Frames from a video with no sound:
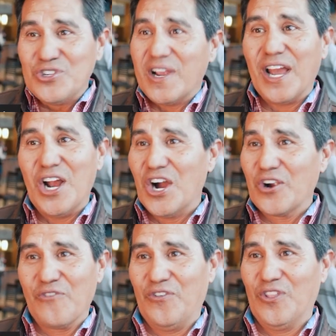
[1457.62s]
you got
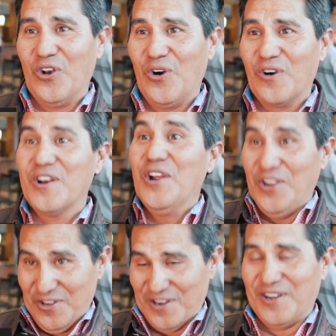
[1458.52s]
hunger for the Lord,
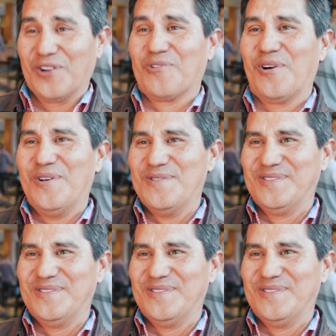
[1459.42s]
you're going to grow.